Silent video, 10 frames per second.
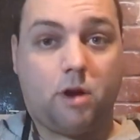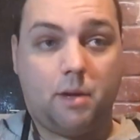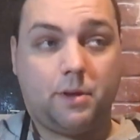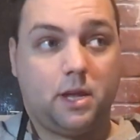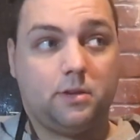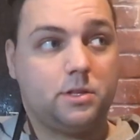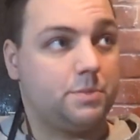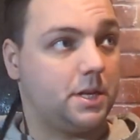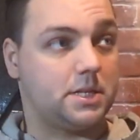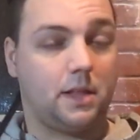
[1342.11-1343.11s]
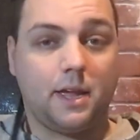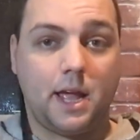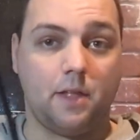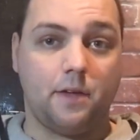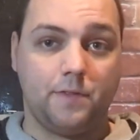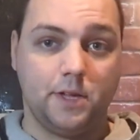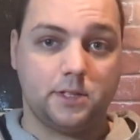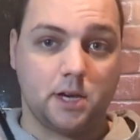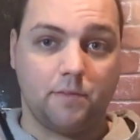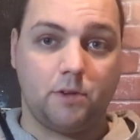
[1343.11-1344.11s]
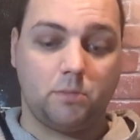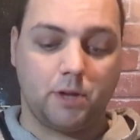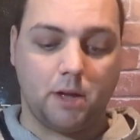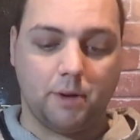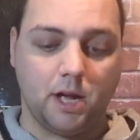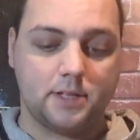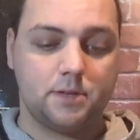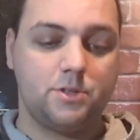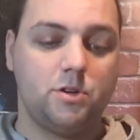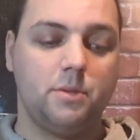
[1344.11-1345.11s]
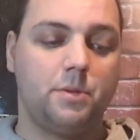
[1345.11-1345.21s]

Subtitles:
wrapped handles because I like how that feels and I've become accustomed to it.